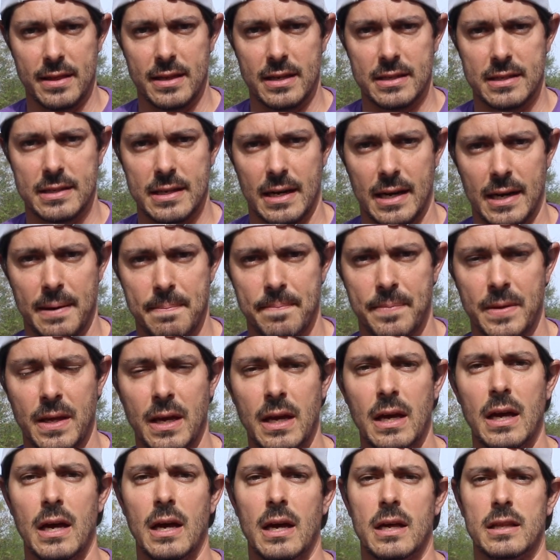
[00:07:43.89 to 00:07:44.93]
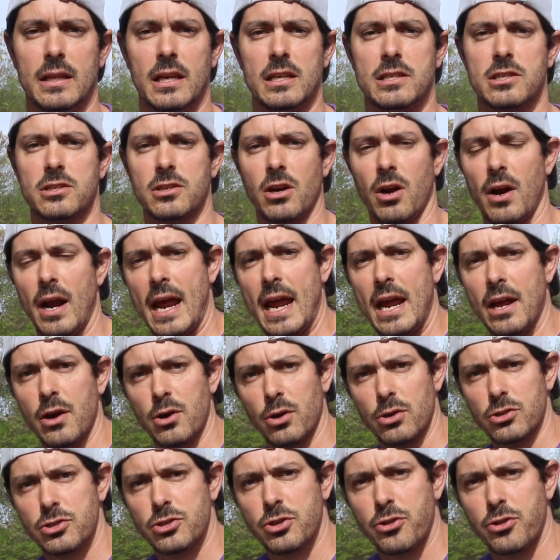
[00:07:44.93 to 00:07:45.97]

this time. This is our angles